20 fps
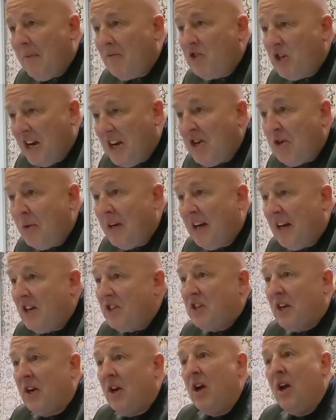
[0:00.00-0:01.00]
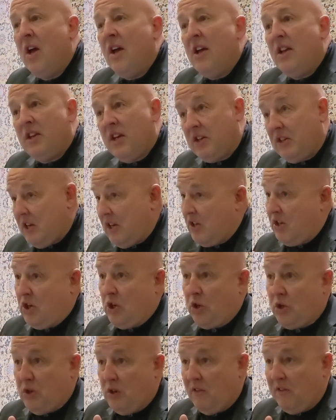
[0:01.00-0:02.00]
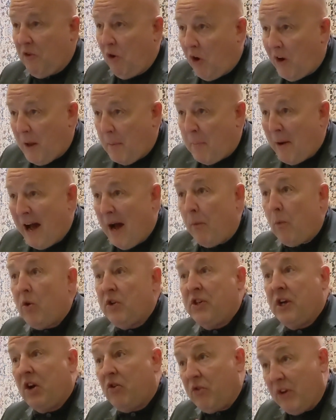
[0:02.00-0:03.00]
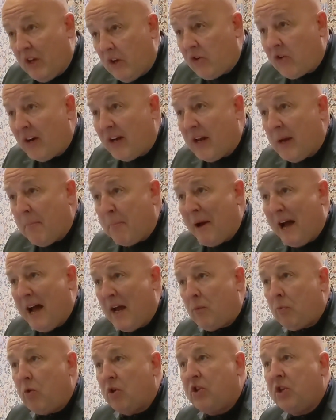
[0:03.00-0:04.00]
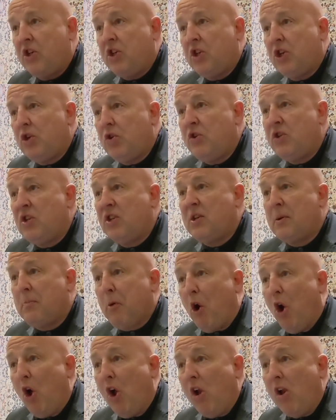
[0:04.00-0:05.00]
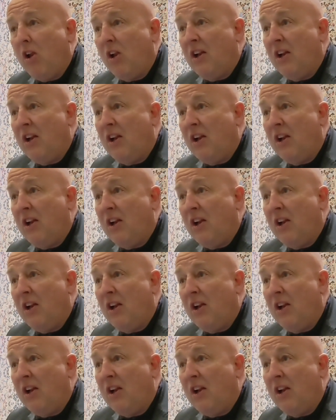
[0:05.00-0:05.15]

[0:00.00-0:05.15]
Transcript: I'm genuinely interested. Could you afford a bat? Was it a real cricket bat? What did you use as a ball?